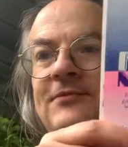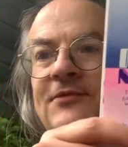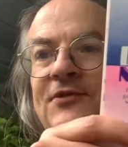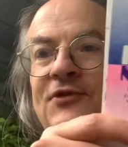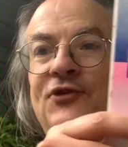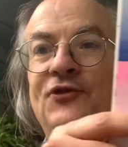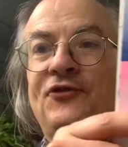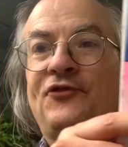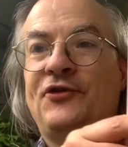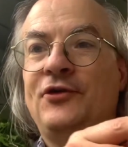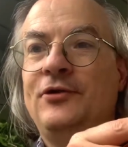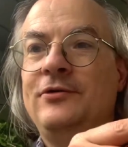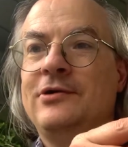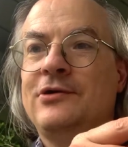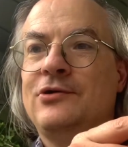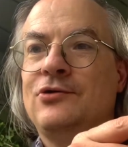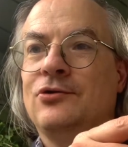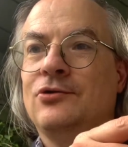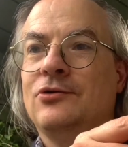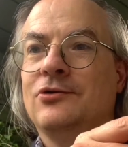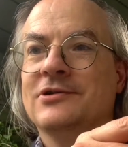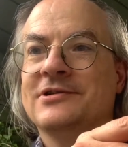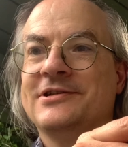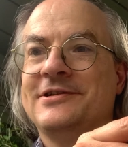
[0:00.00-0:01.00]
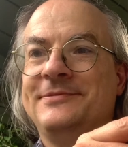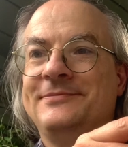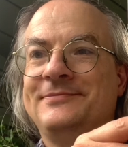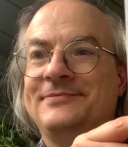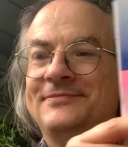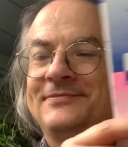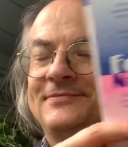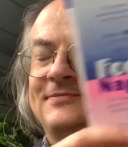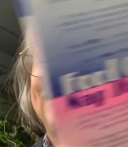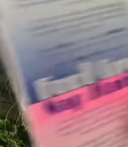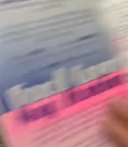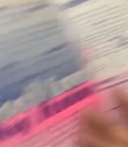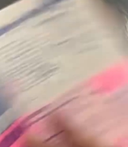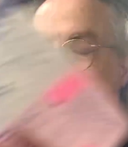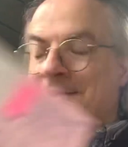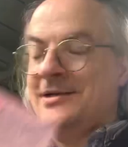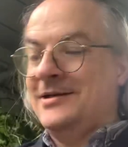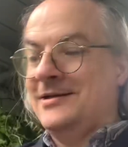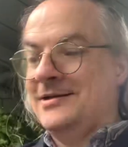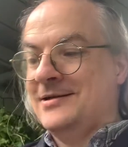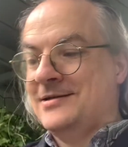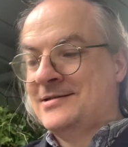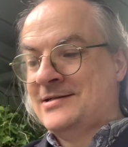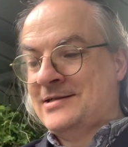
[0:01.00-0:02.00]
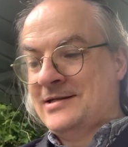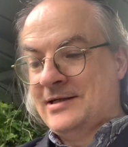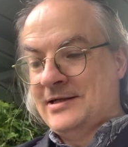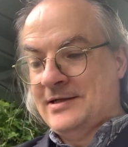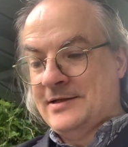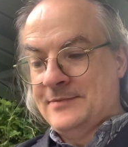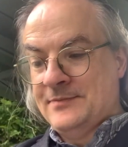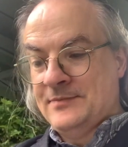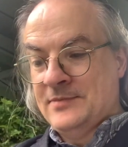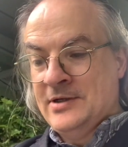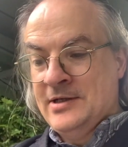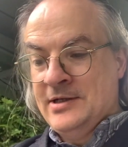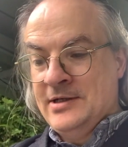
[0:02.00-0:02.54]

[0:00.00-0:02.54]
The food court, time